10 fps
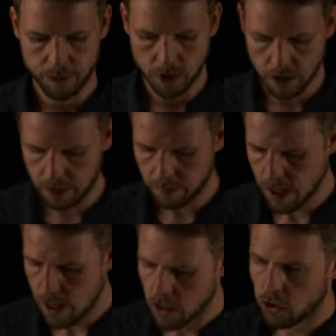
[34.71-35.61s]
Okay,
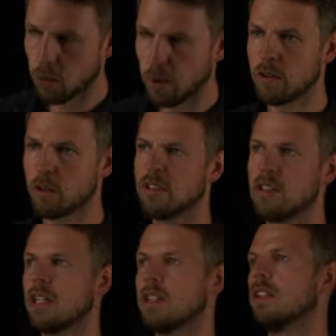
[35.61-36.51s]
so what have we seen
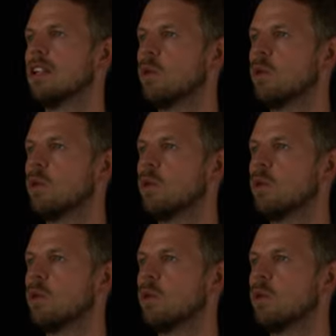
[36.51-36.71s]
until now?